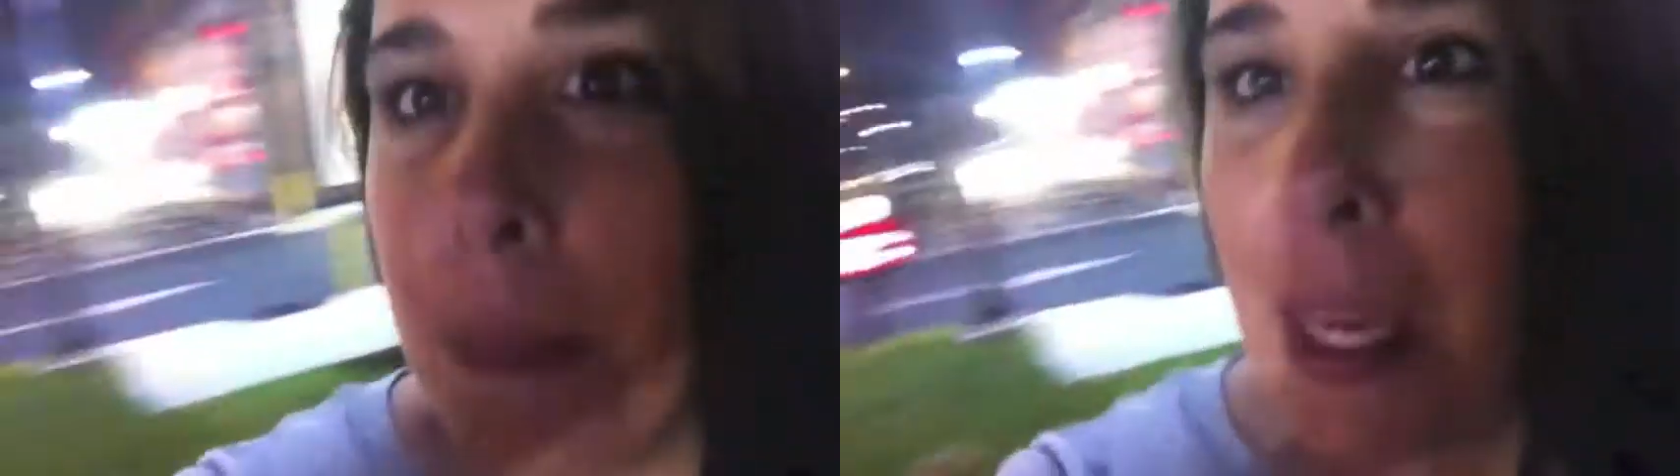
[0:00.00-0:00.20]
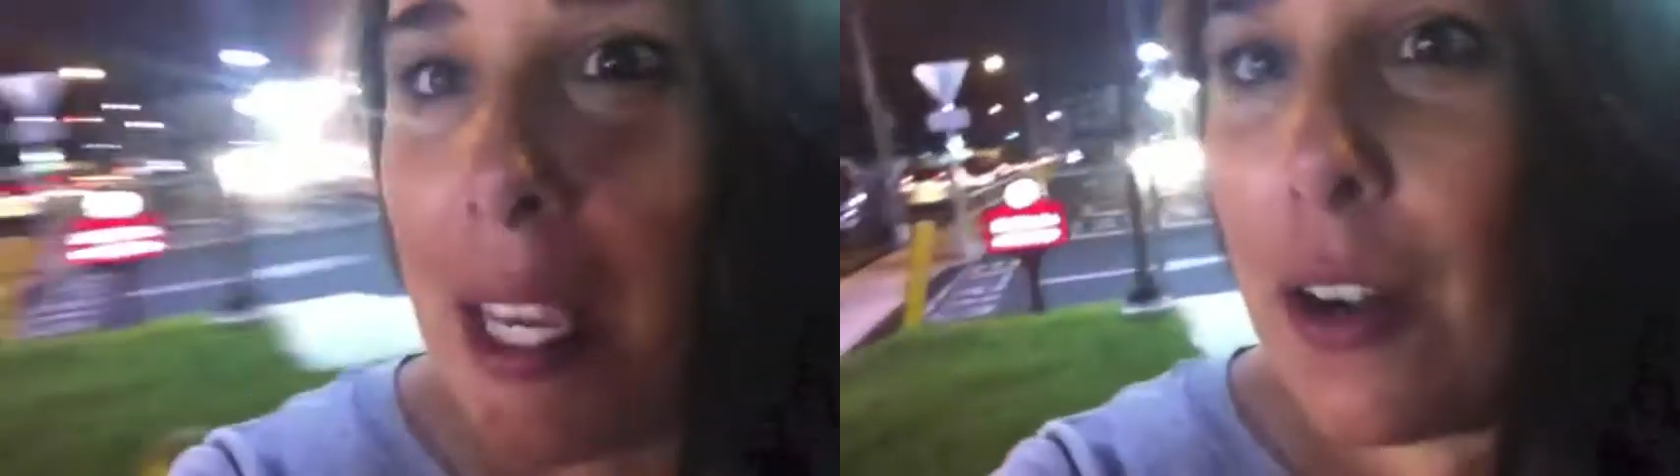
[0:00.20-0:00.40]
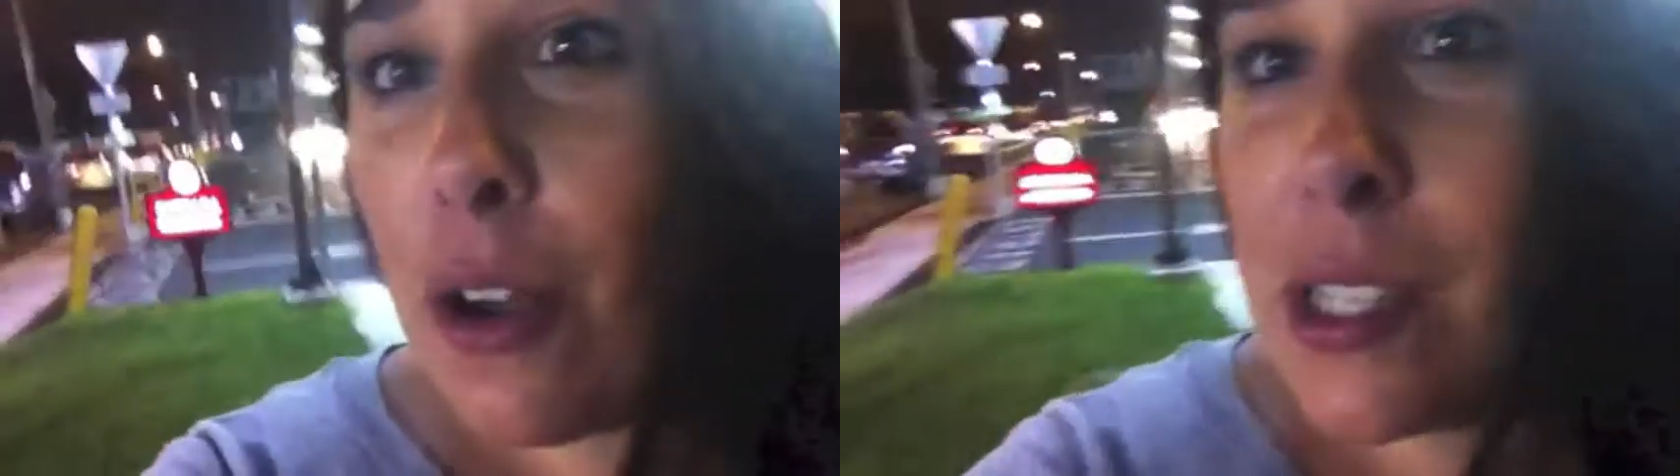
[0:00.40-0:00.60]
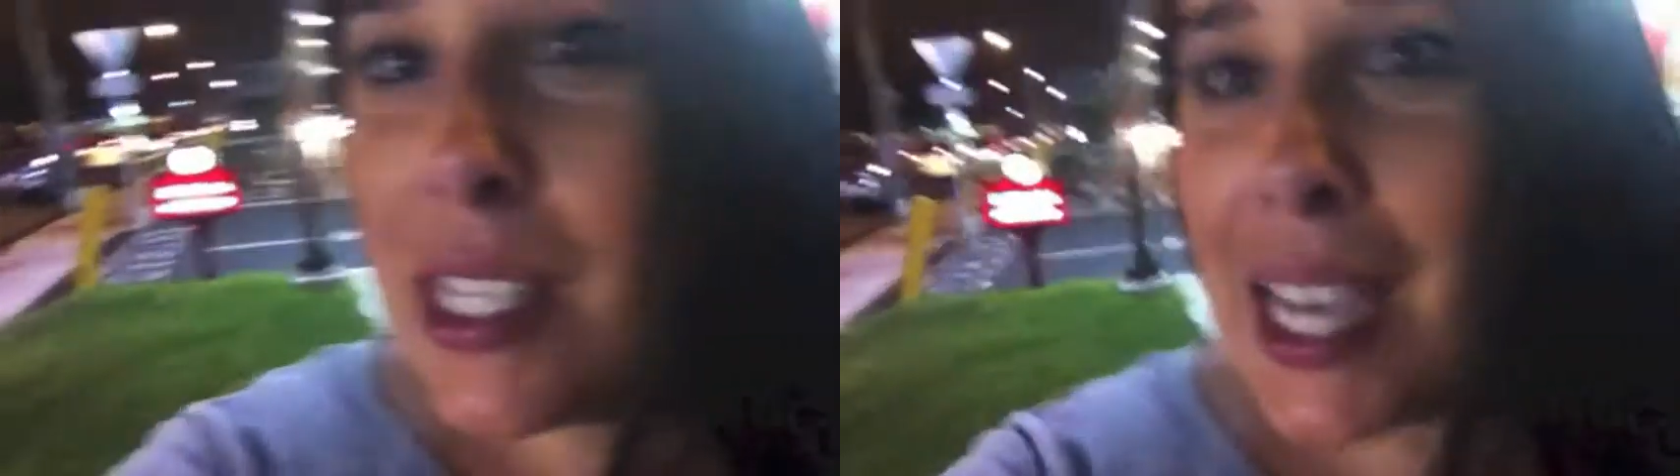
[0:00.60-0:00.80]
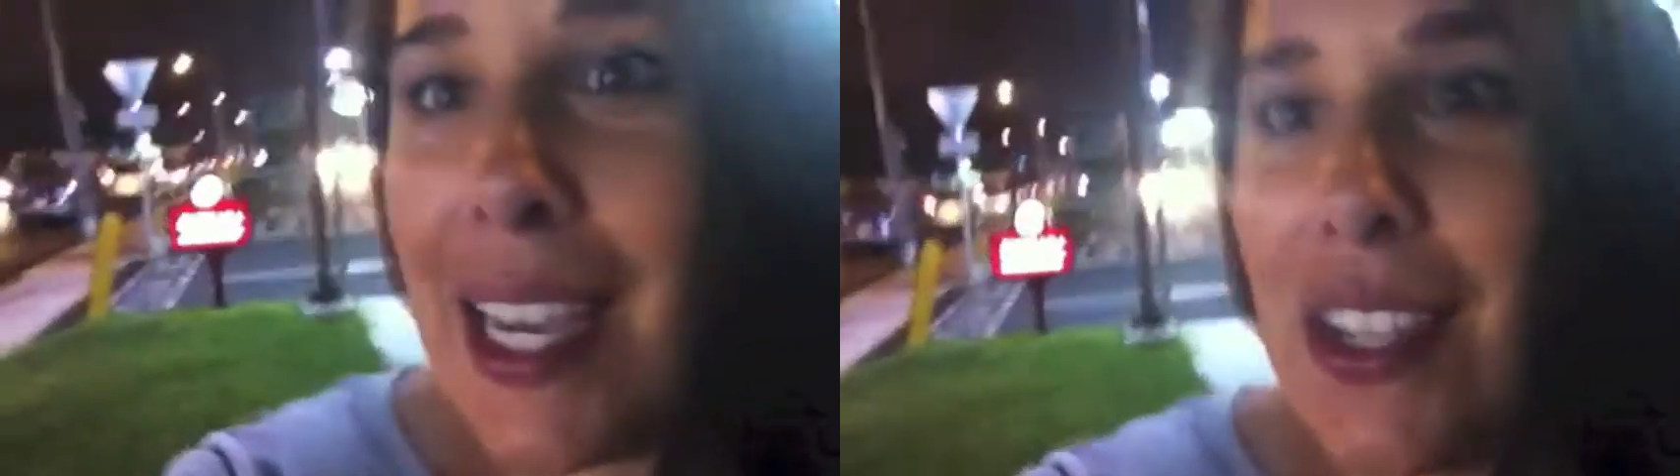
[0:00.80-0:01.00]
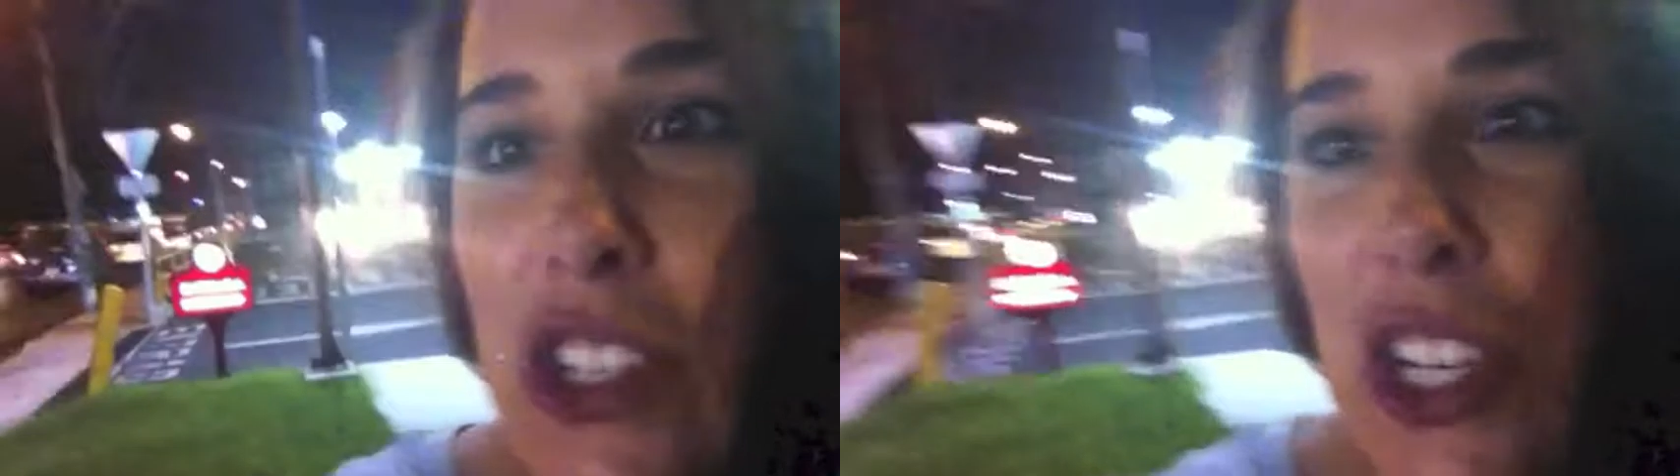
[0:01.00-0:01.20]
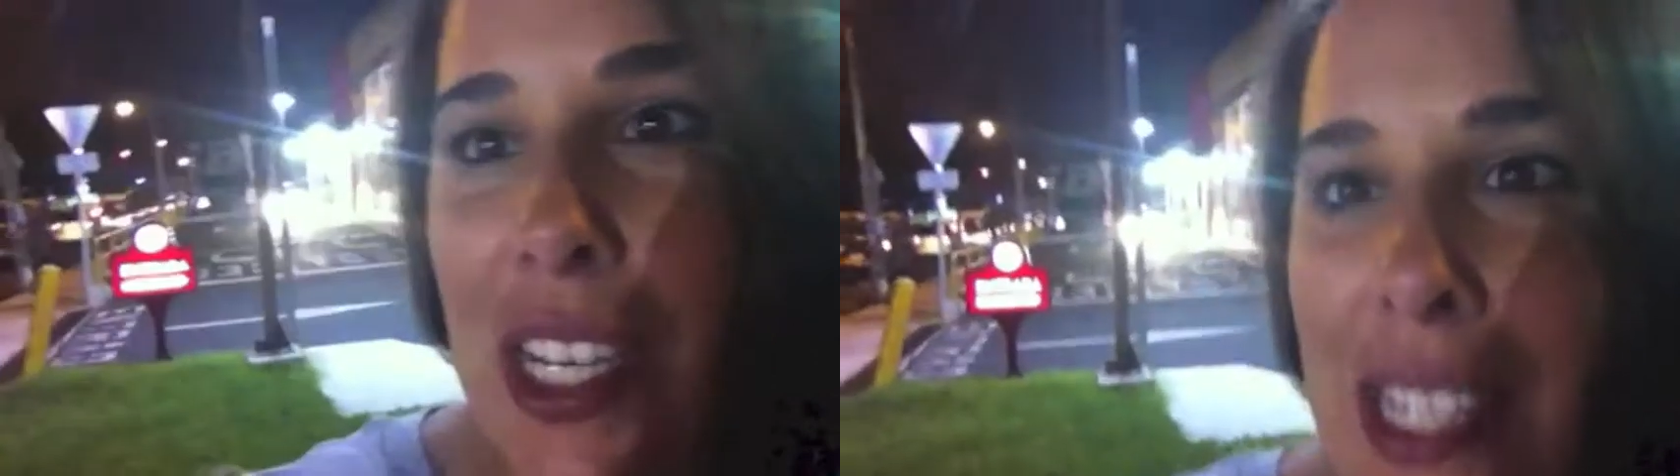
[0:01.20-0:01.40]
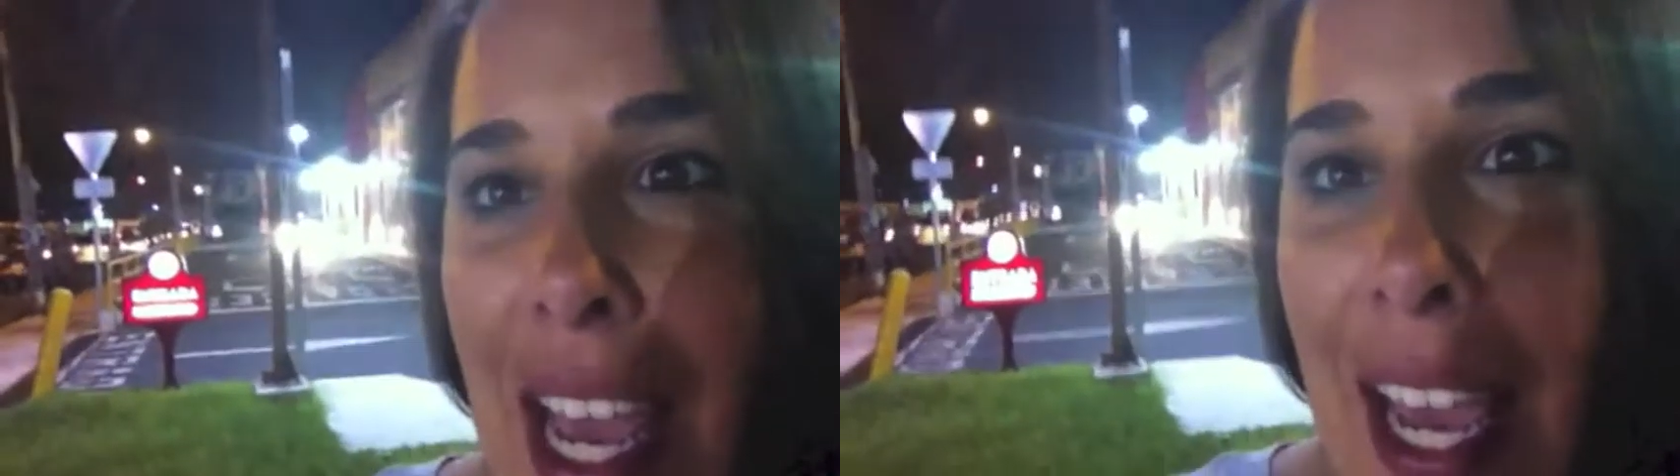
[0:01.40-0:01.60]
Me and Jose
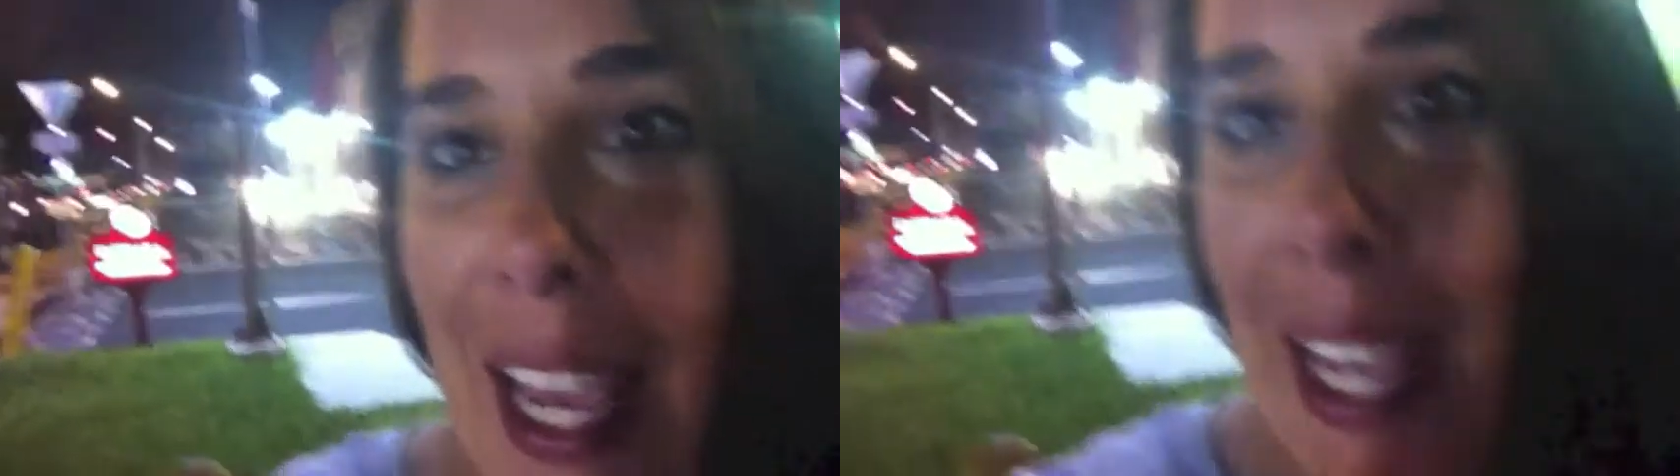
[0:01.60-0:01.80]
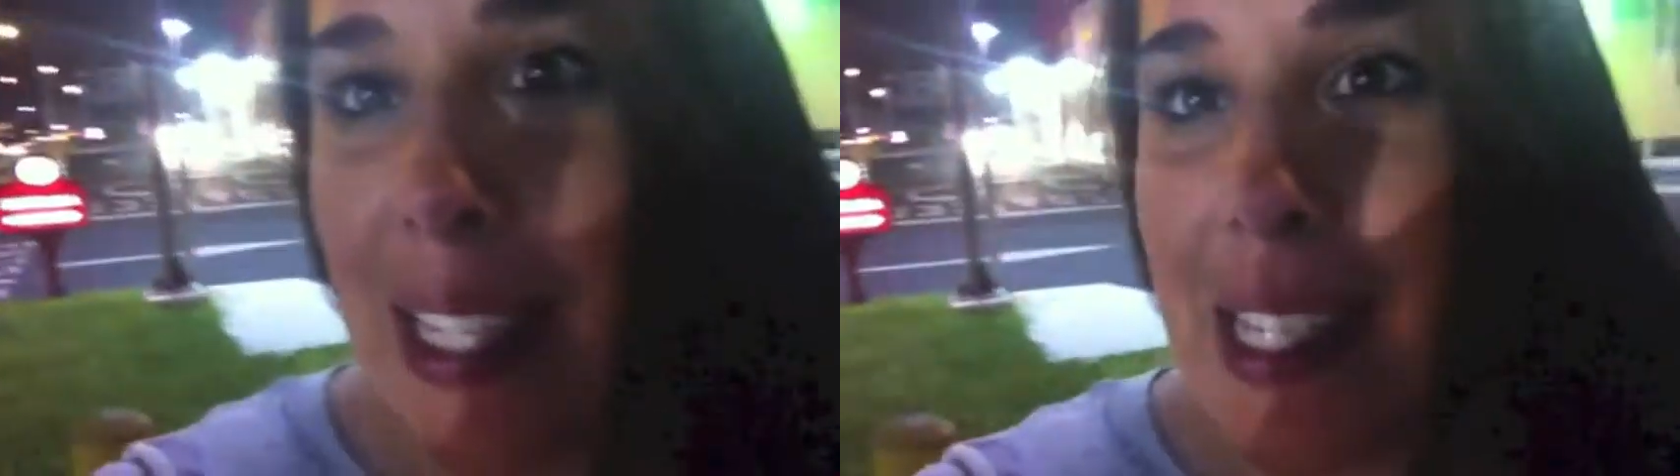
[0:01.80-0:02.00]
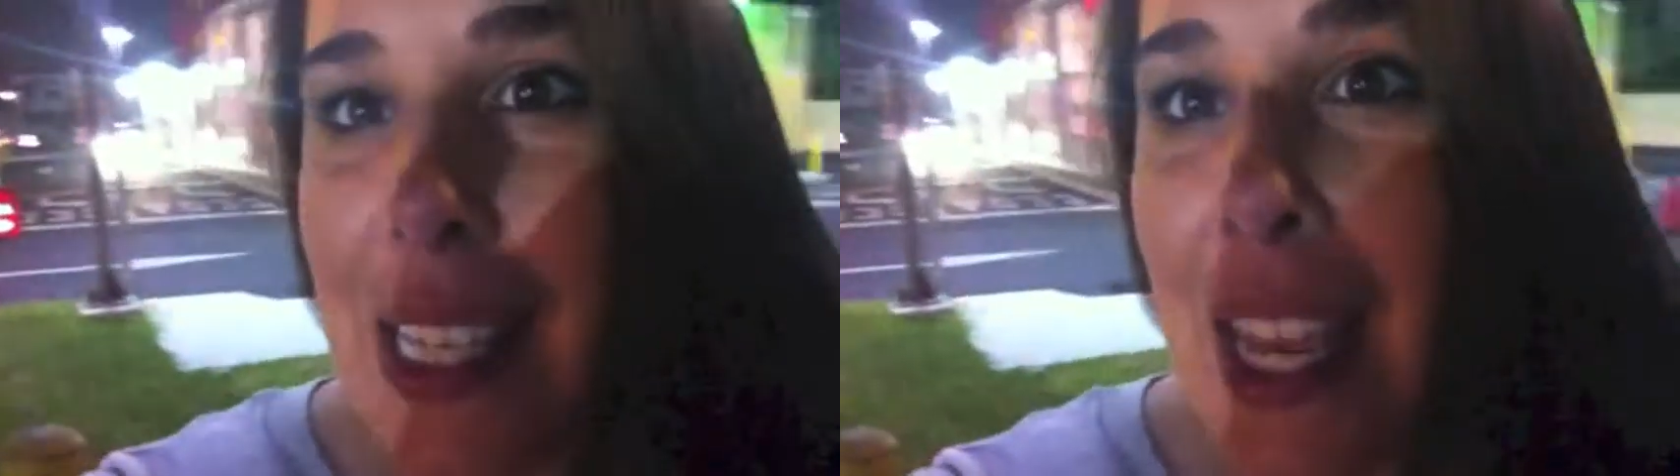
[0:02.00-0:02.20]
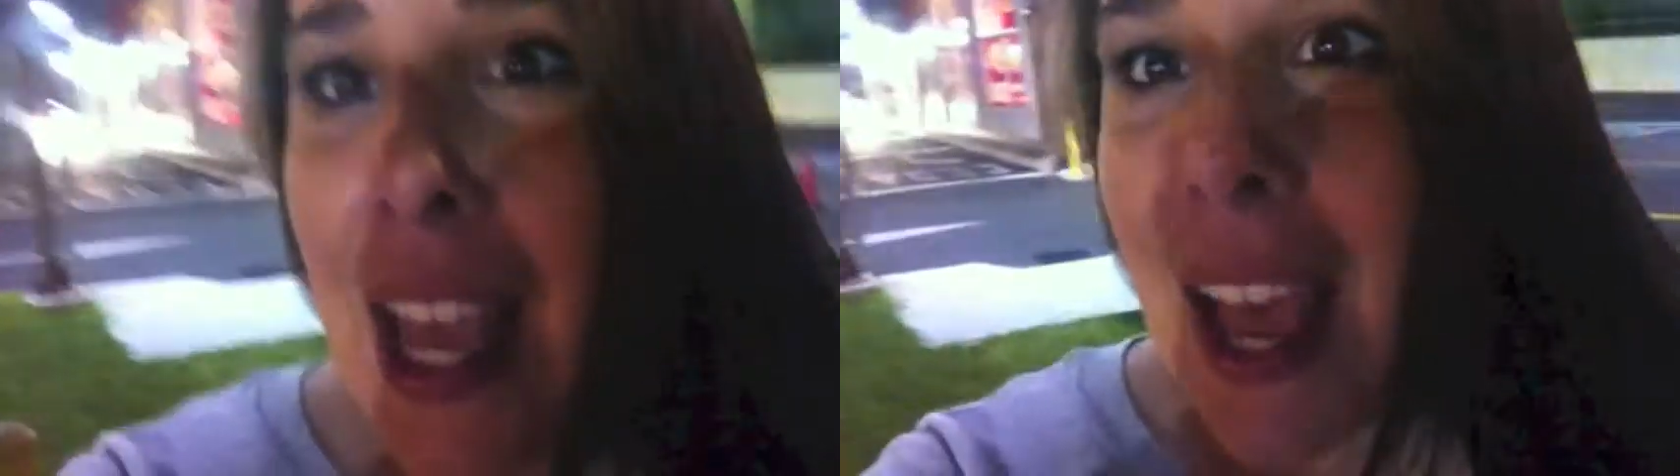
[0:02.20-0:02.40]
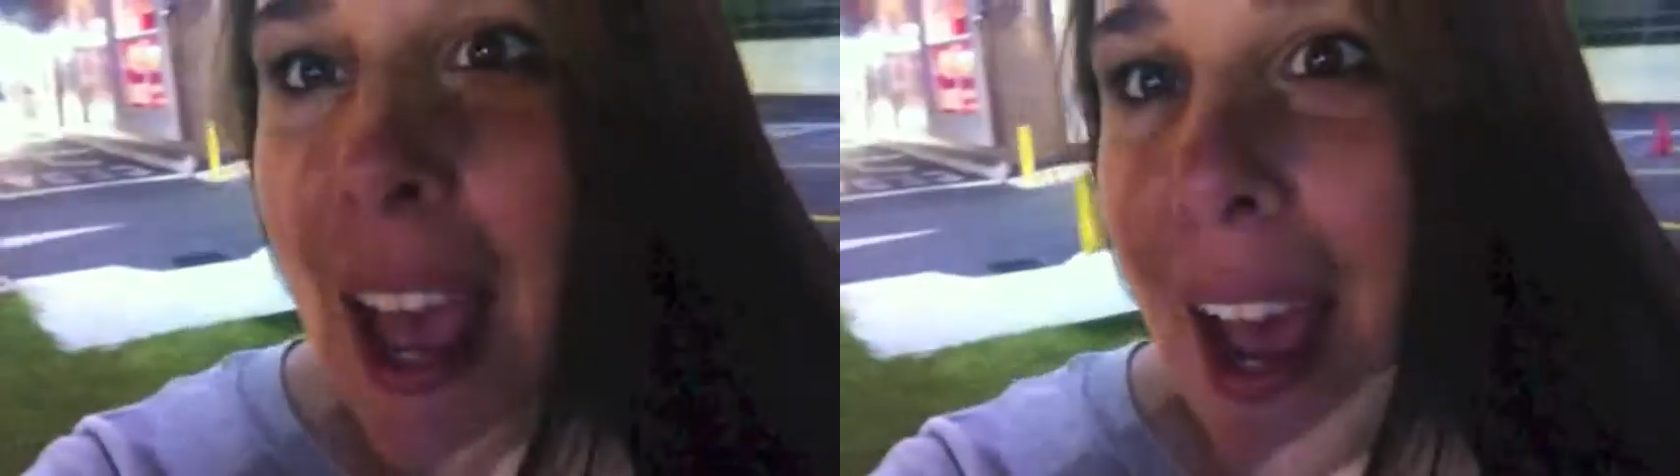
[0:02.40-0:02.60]
just ate